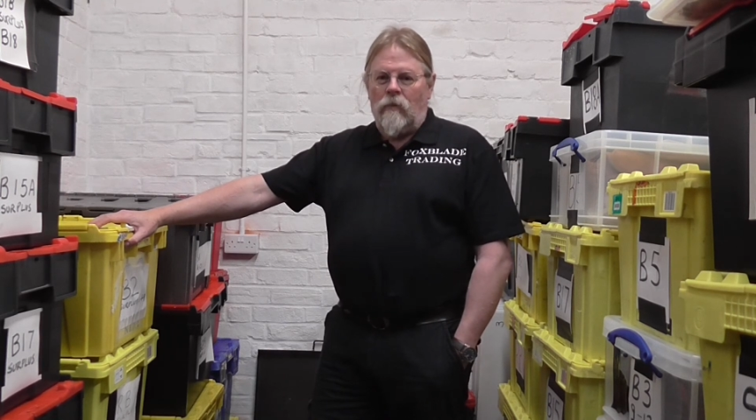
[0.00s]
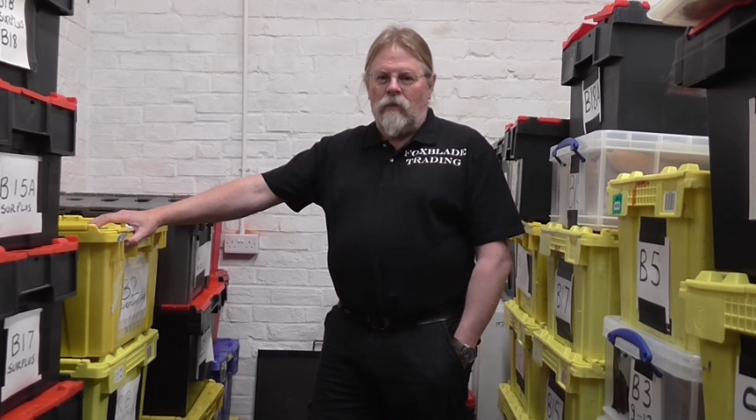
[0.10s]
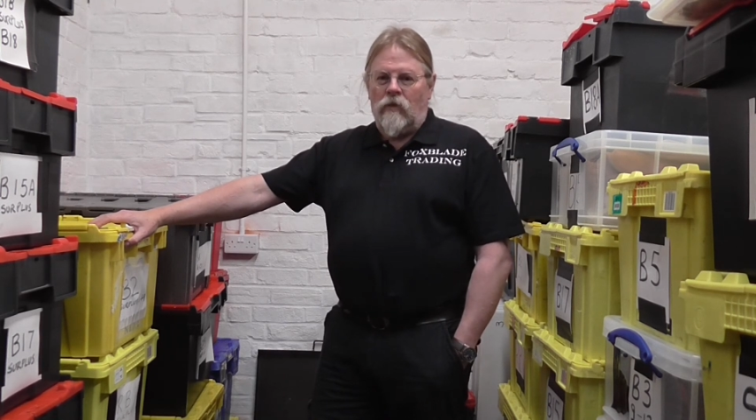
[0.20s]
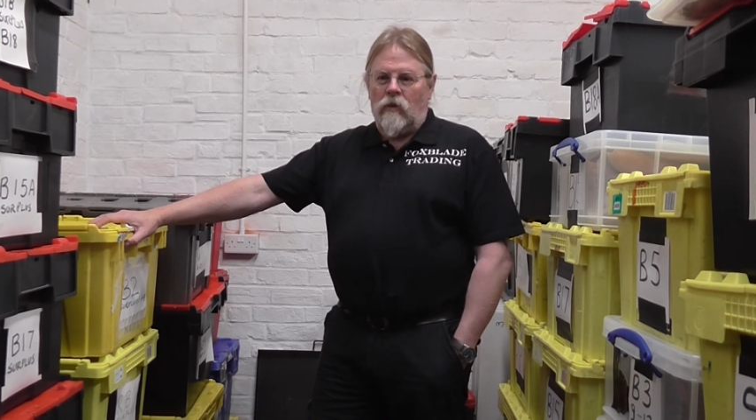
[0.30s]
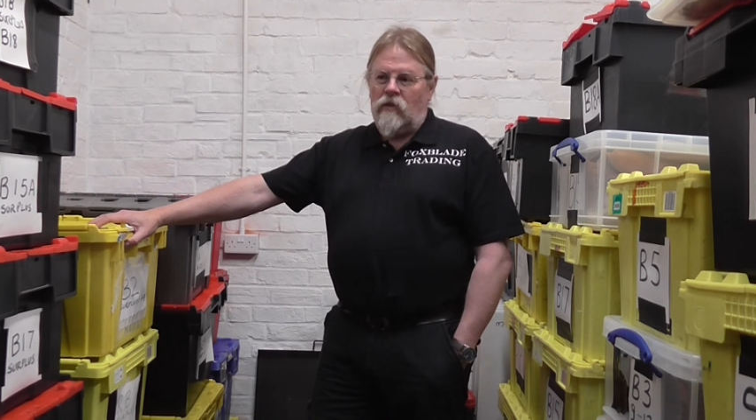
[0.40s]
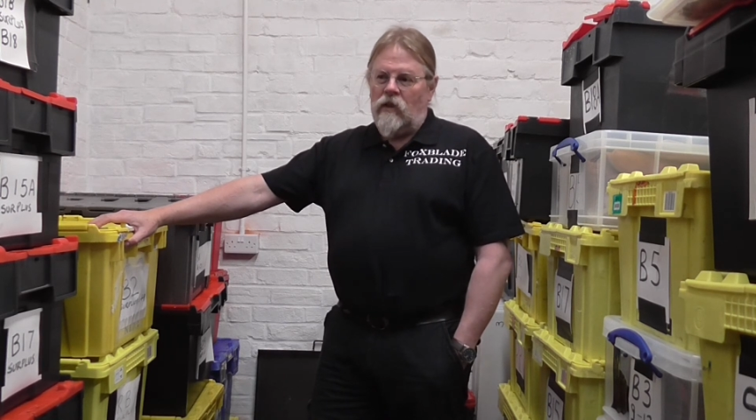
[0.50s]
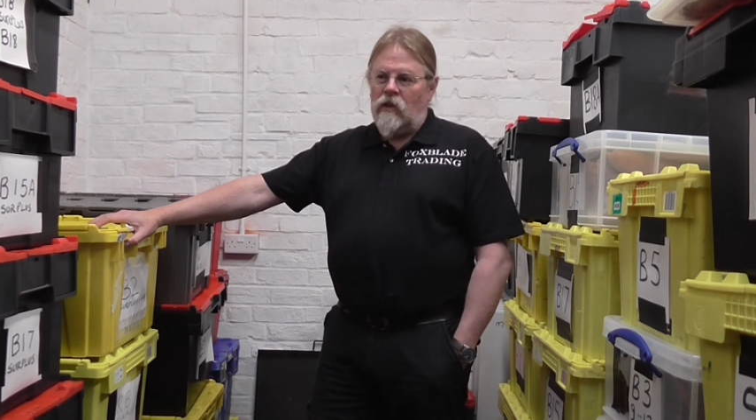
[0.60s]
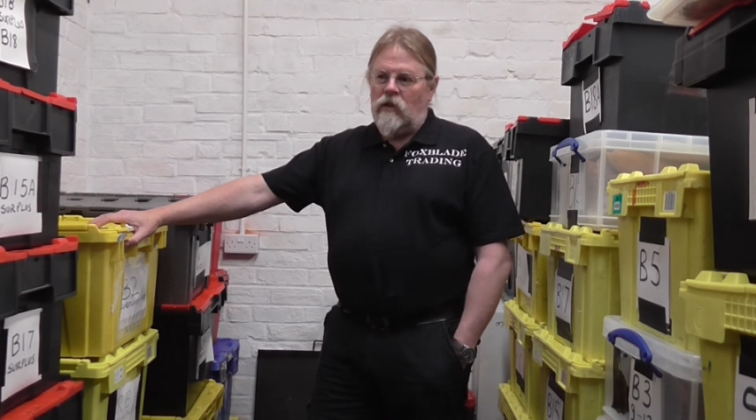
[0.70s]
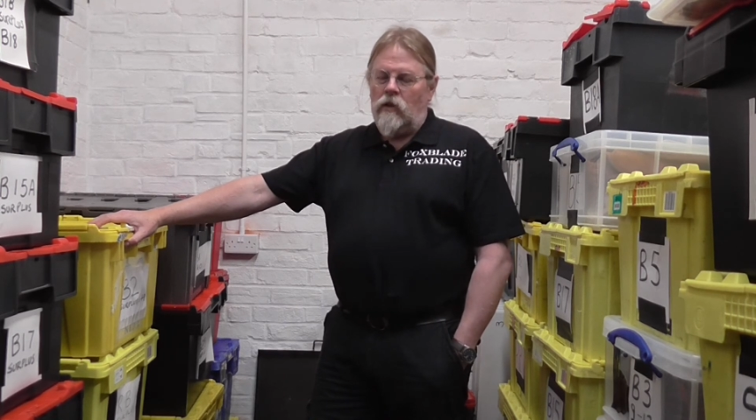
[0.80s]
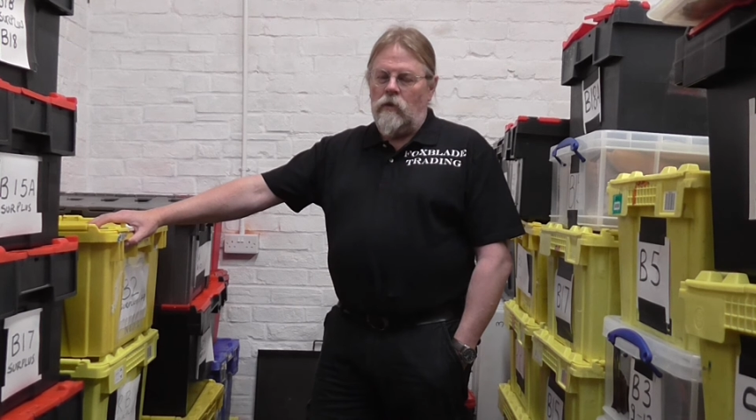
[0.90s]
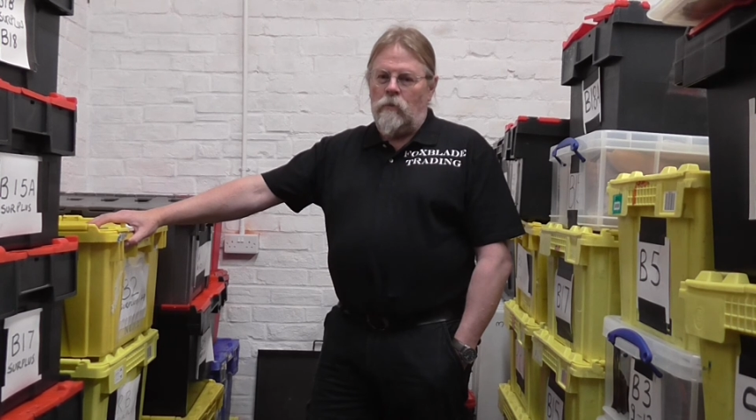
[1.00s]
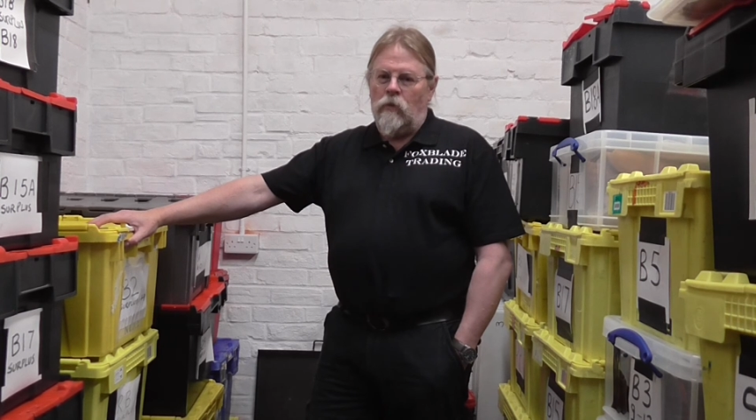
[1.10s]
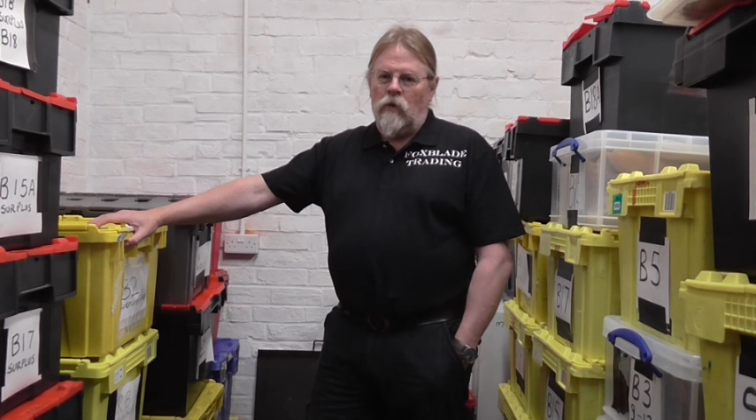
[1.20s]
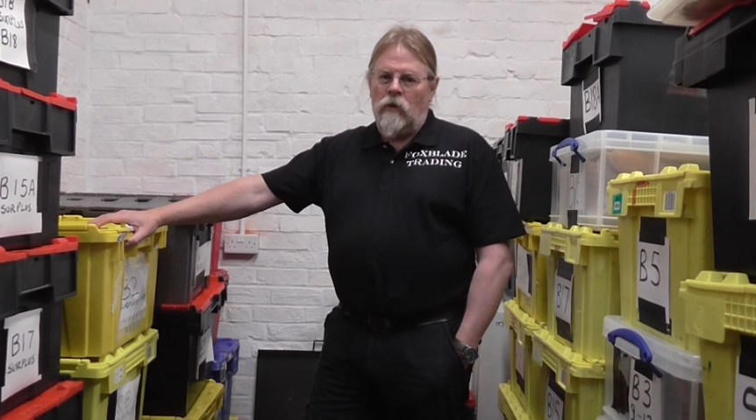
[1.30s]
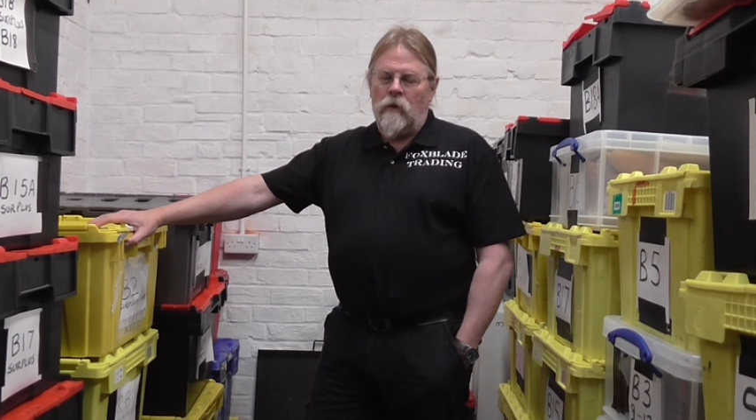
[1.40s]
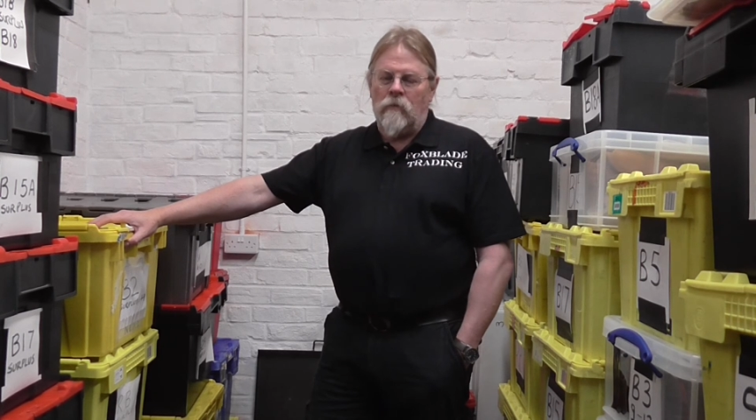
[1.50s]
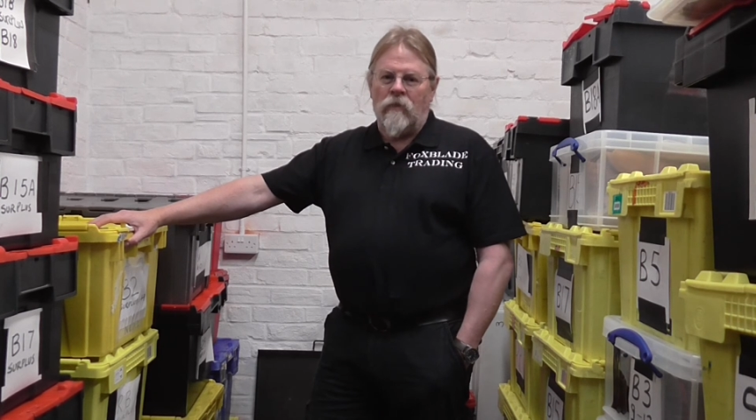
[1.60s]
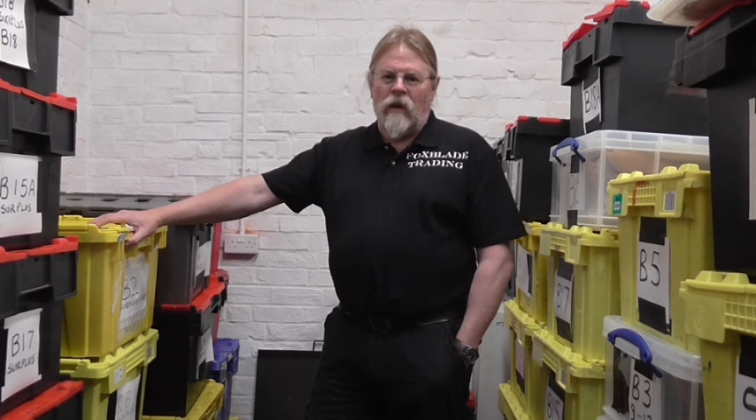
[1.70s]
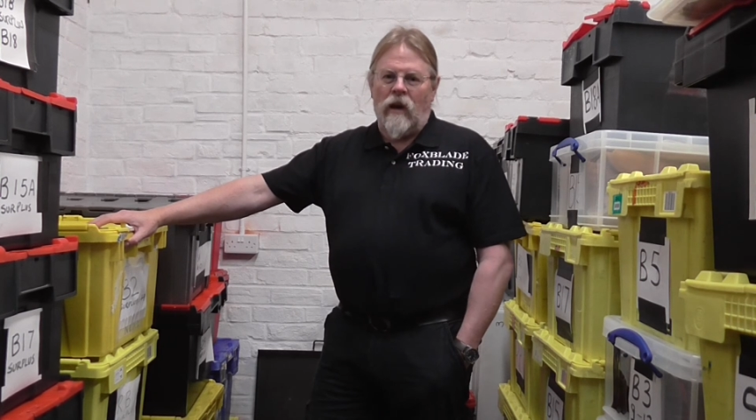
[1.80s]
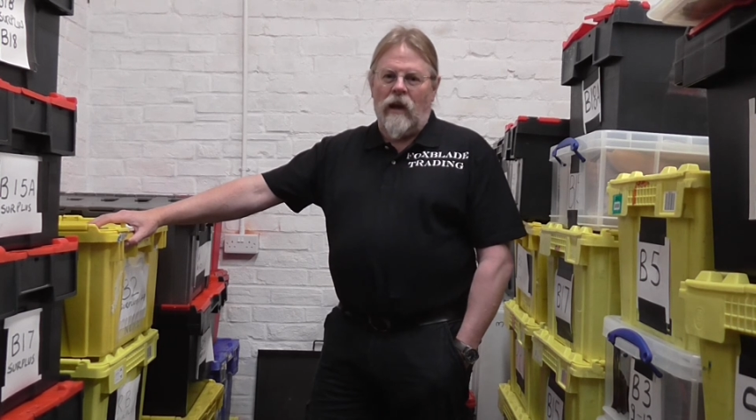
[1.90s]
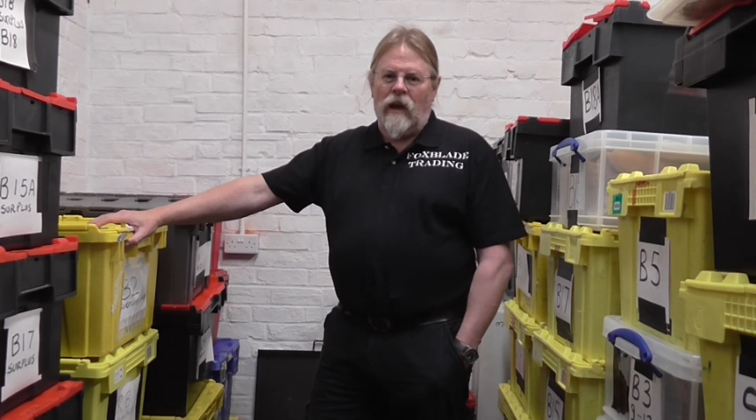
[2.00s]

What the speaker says: So I sent the shoes abroad. I